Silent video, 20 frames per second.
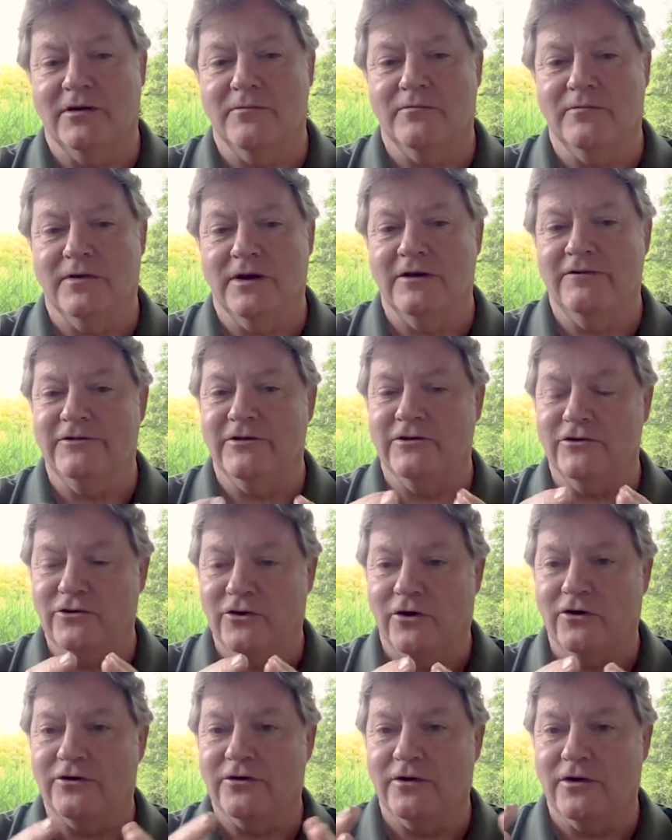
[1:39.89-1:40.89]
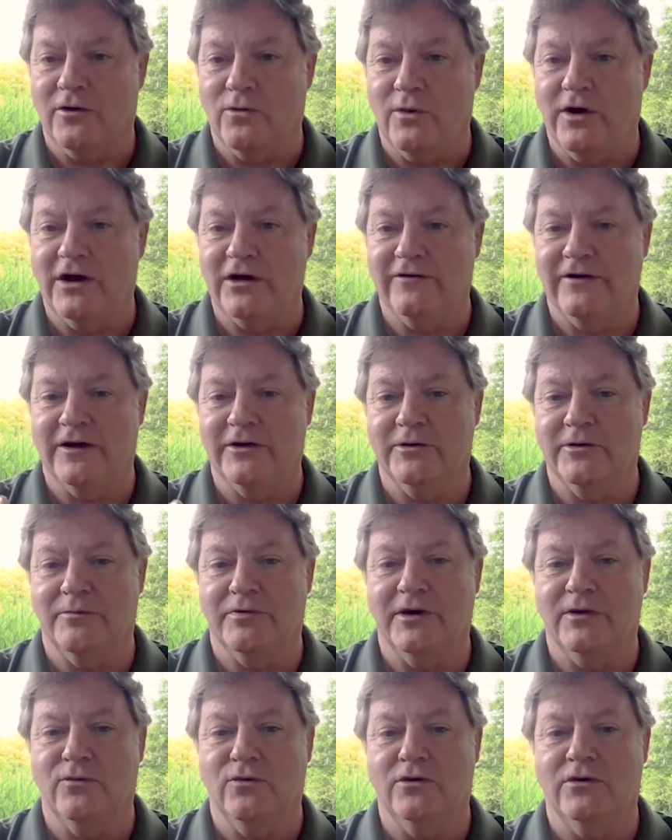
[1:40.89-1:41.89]
And if you're not aware of how the
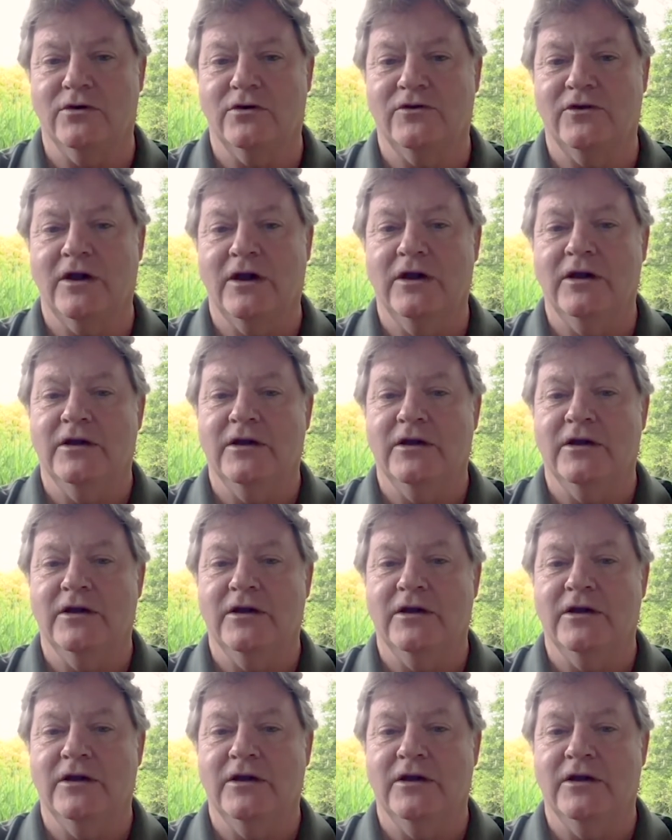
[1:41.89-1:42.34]
brain works,